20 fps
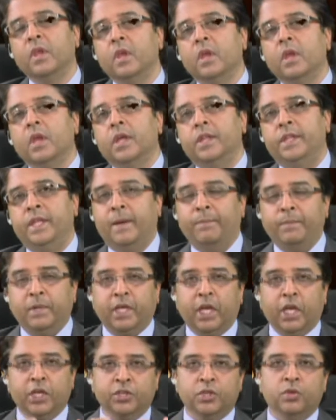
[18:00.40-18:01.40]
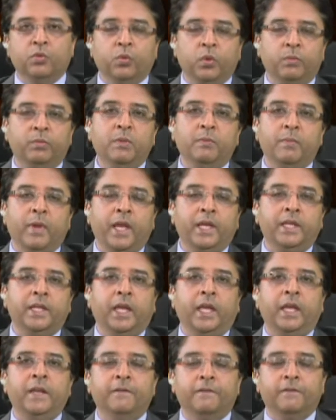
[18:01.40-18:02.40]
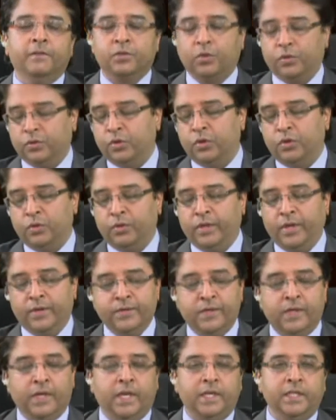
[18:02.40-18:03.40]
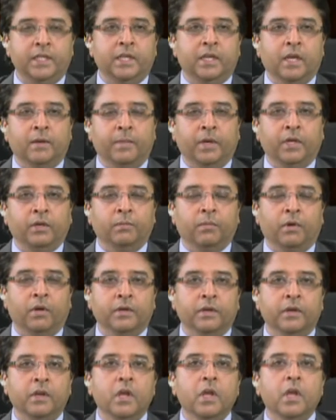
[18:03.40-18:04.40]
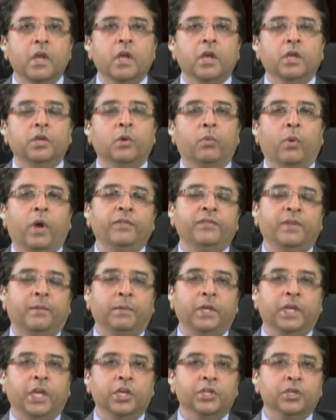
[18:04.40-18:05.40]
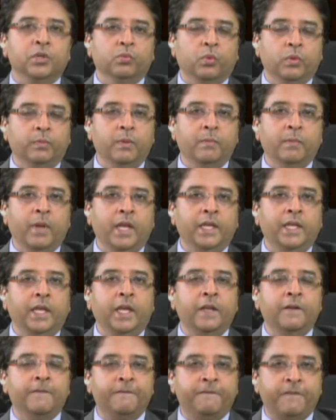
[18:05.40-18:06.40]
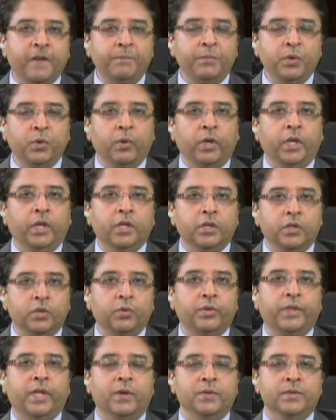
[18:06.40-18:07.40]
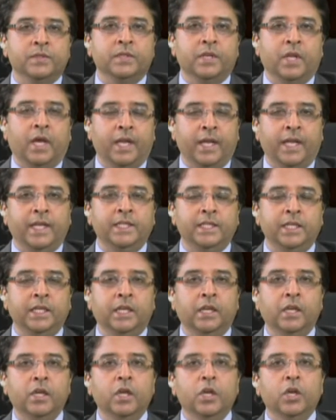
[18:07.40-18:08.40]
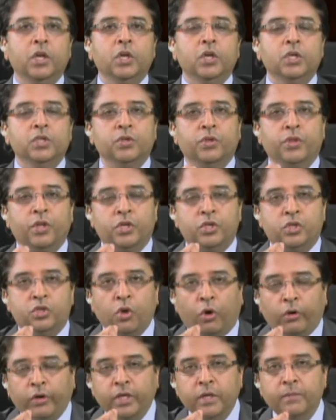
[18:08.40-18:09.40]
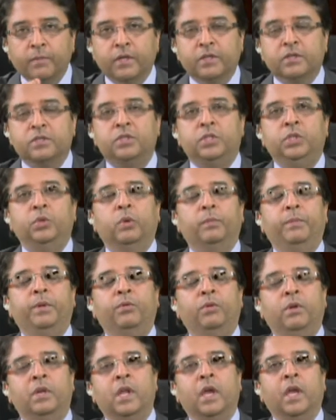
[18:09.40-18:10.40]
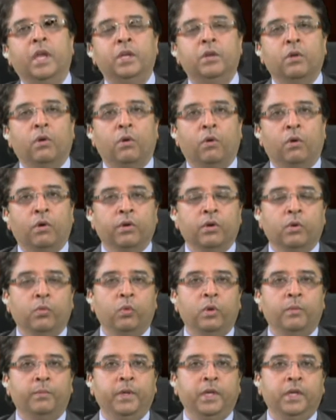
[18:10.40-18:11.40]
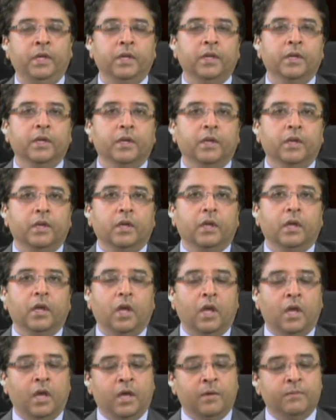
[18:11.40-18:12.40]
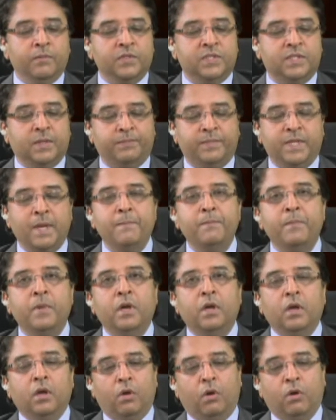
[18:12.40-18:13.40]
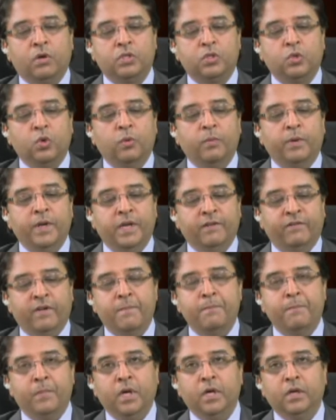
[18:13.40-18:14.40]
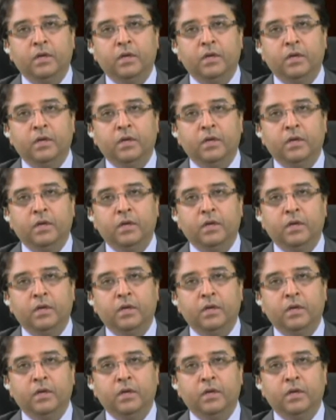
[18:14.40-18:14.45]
the application would be made in, sorry, 2018, I beg your pardon. Your wife's application would be made in February 2018. So the documents you will be relying on will be September, October, November,